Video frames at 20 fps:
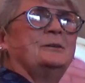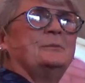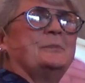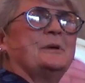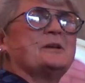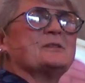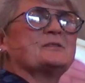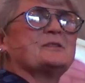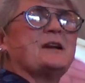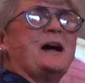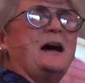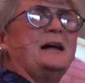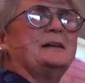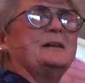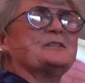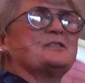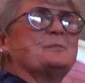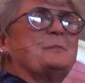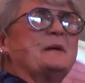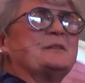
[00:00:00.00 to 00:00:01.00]
Because God
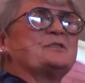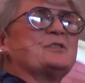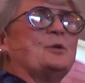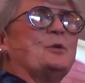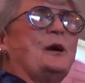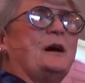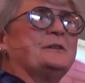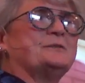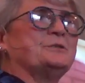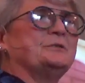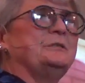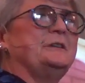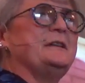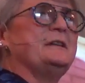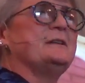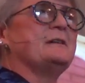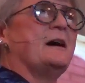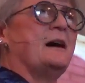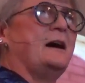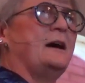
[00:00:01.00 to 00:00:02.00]
has been so utterly
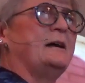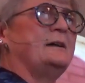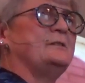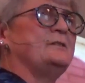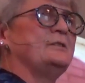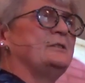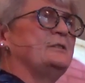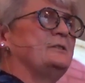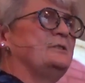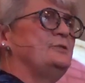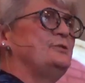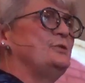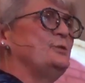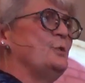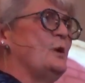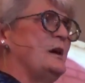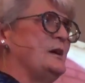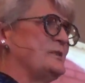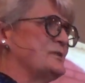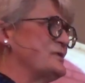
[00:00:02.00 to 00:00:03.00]
kind
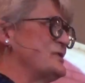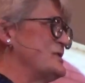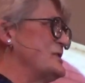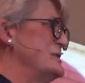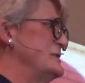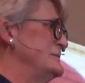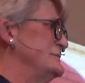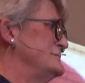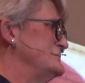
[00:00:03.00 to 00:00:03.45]
to us.